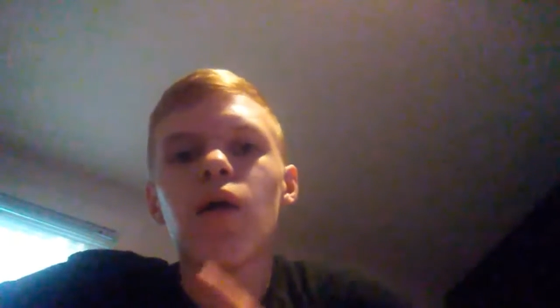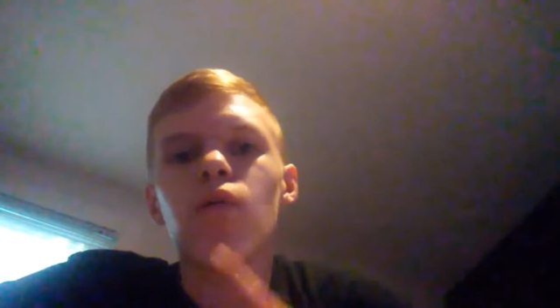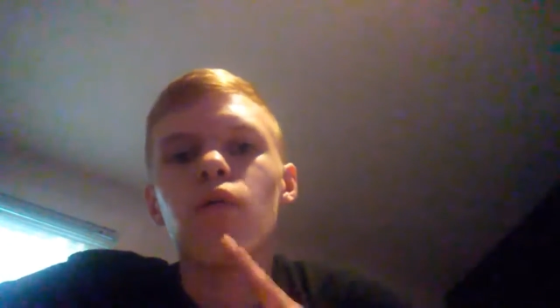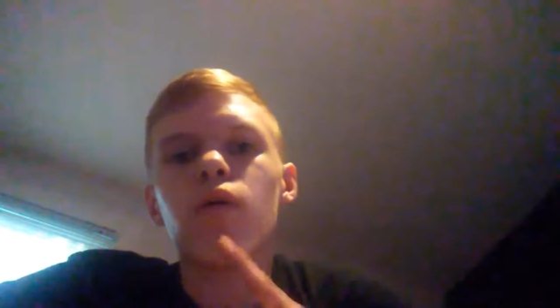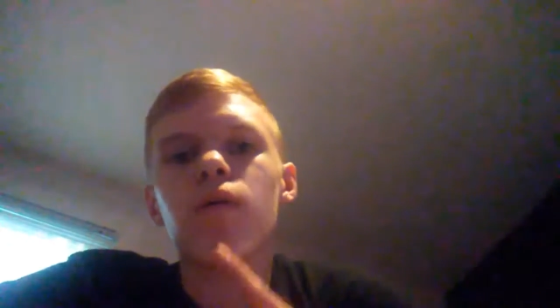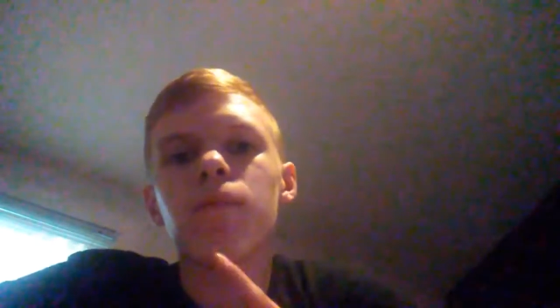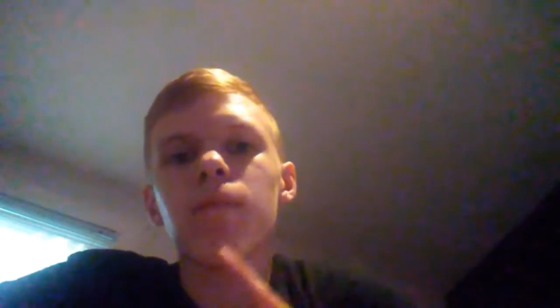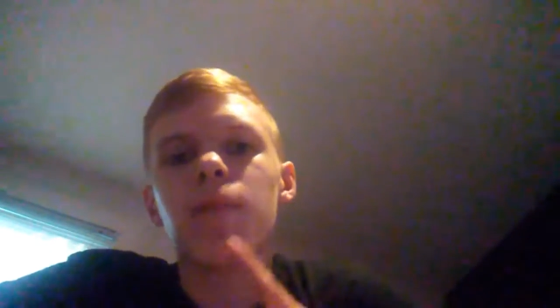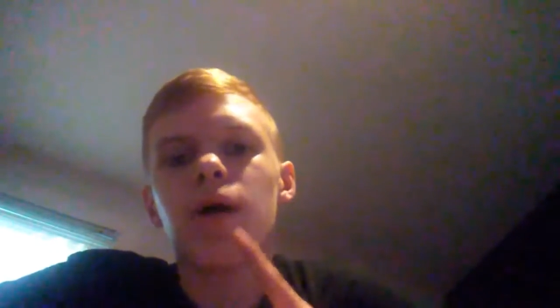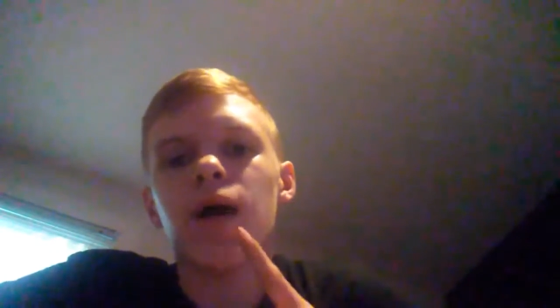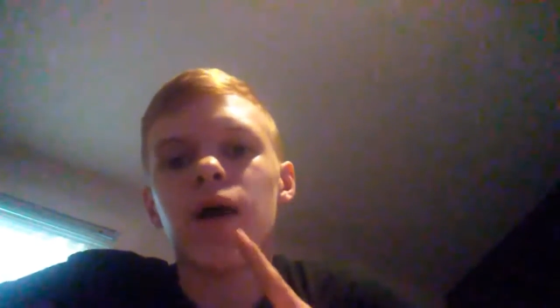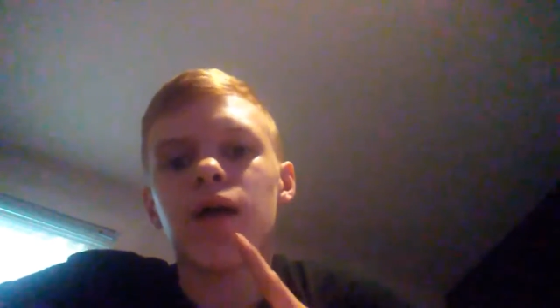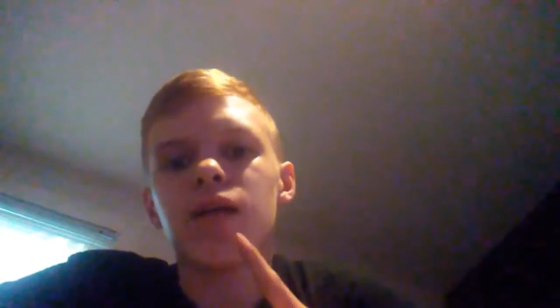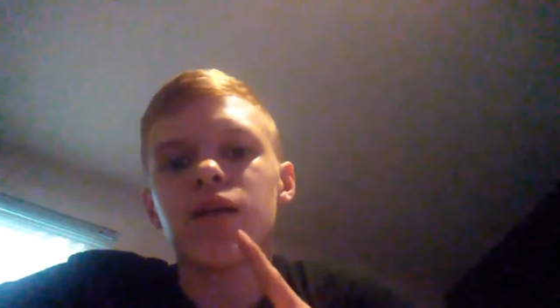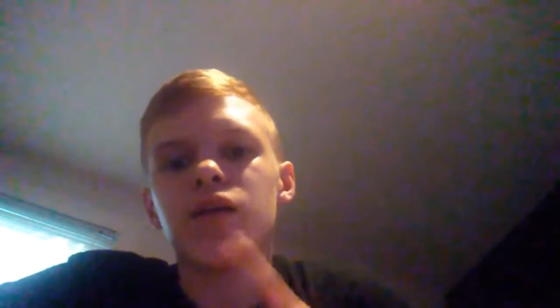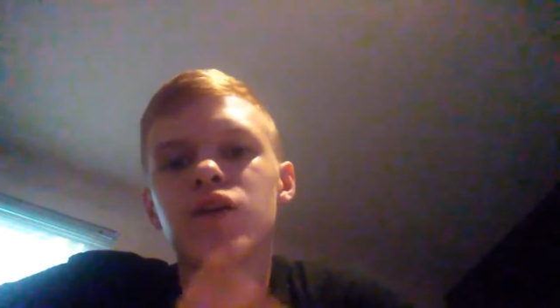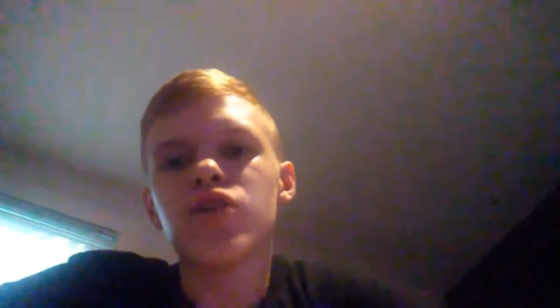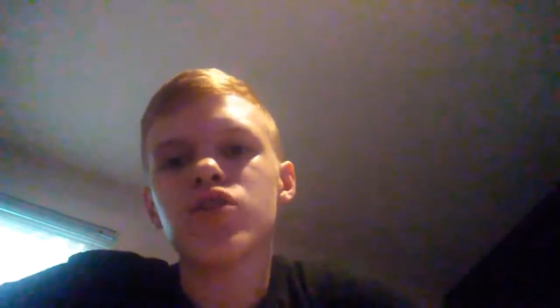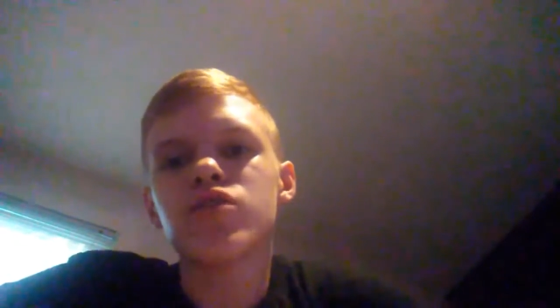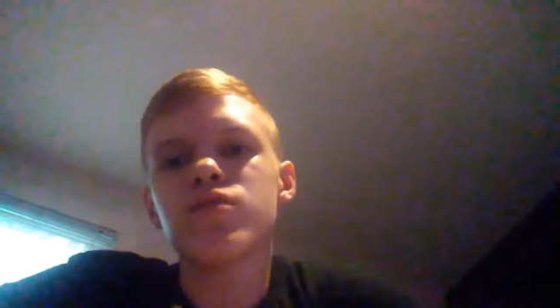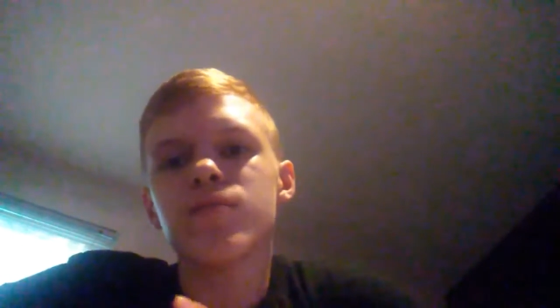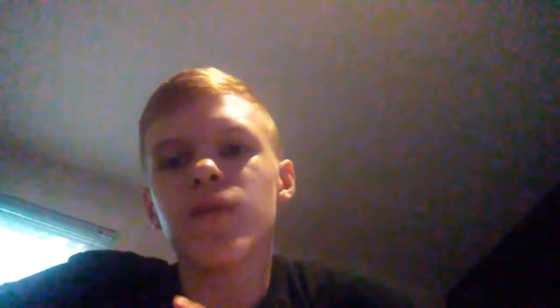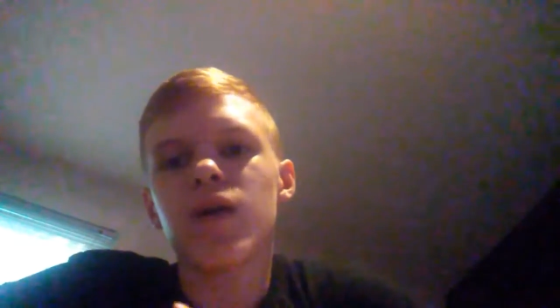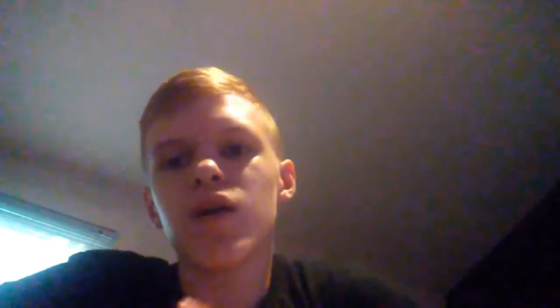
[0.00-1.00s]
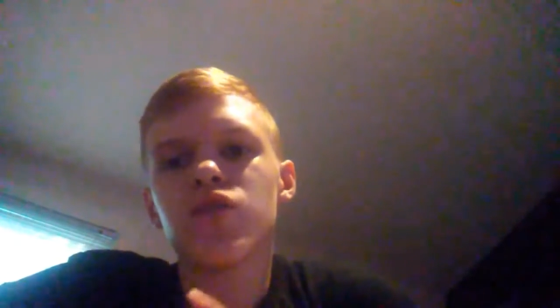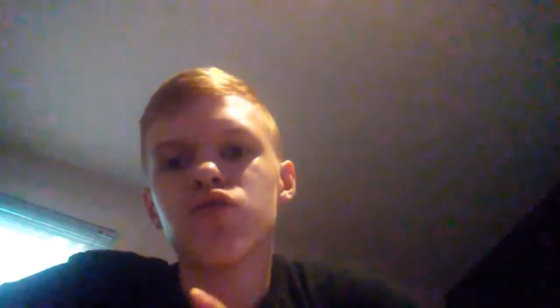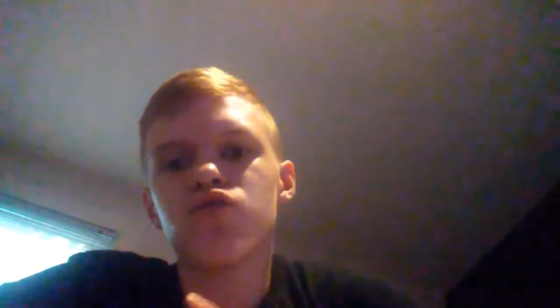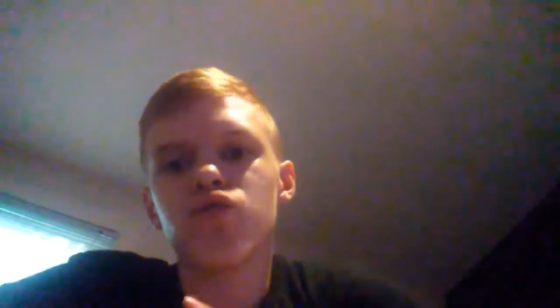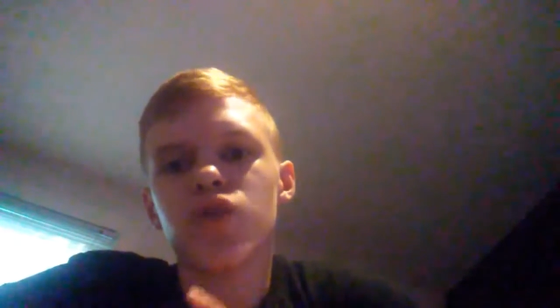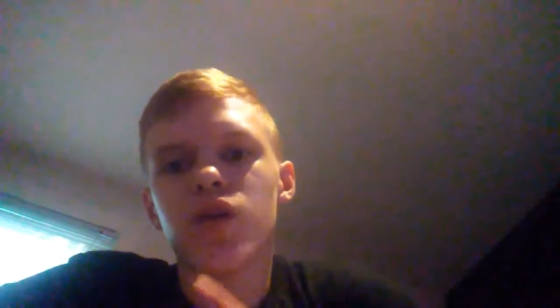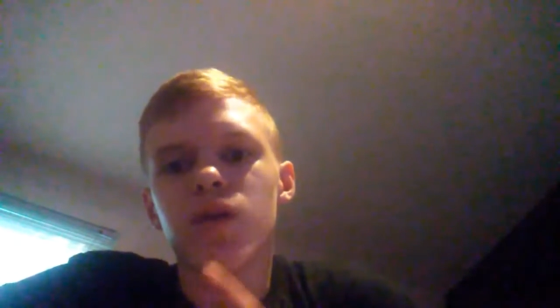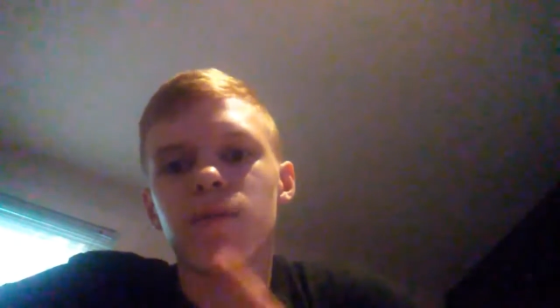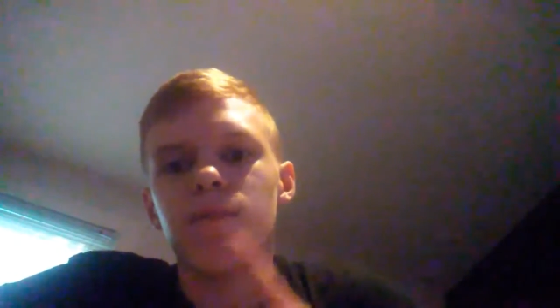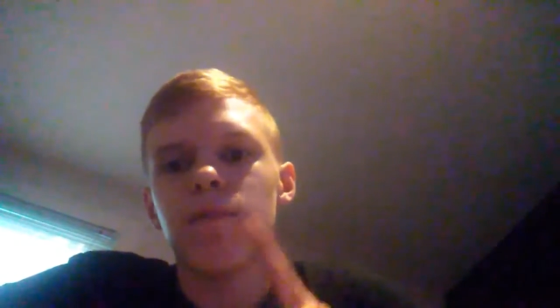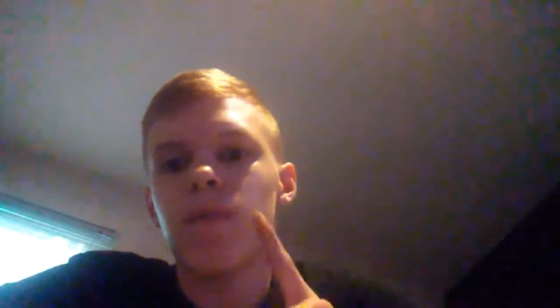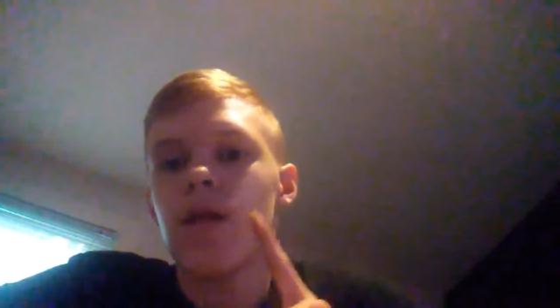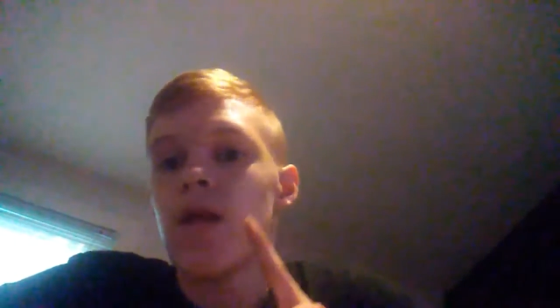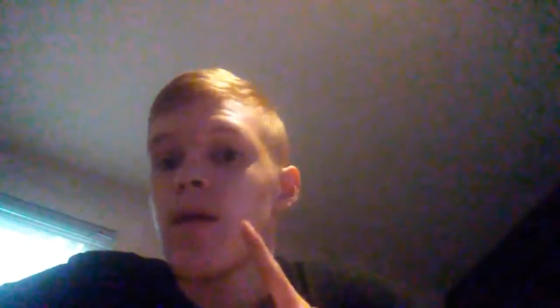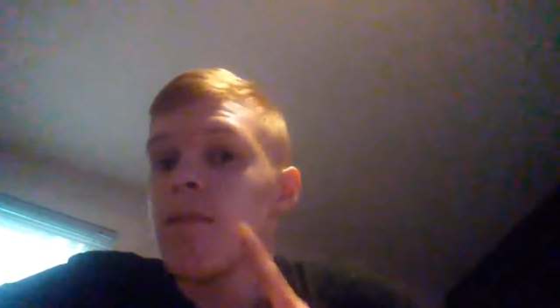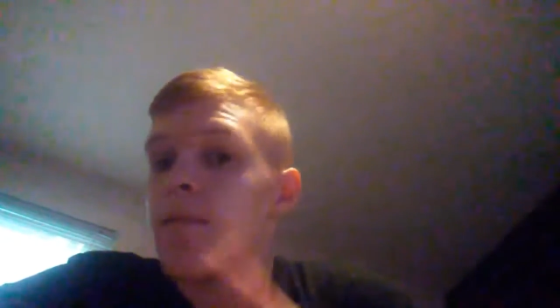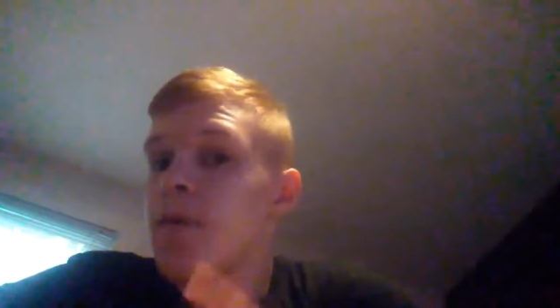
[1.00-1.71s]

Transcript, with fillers: I want my here's my dream.